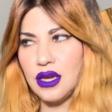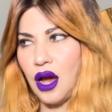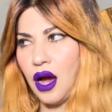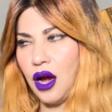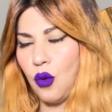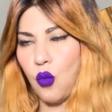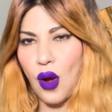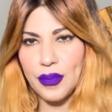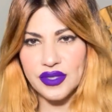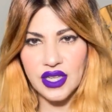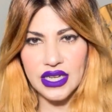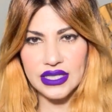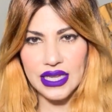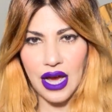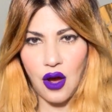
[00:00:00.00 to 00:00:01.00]

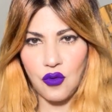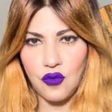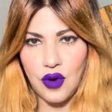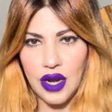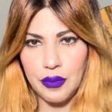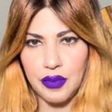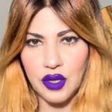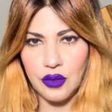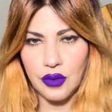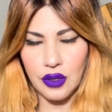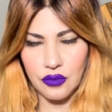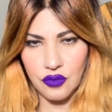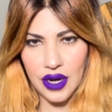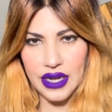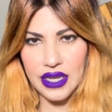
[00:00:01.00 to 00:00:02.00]
website down
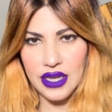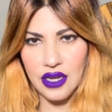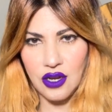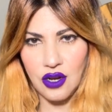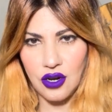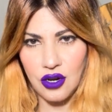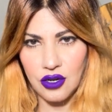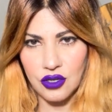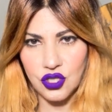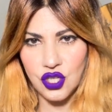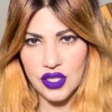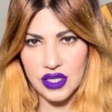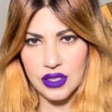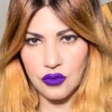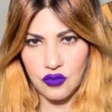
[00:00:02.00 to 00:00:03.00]
right here,
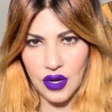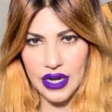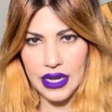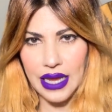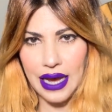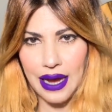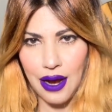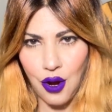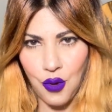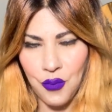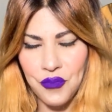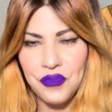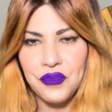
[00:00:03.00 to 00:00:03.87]
just right now.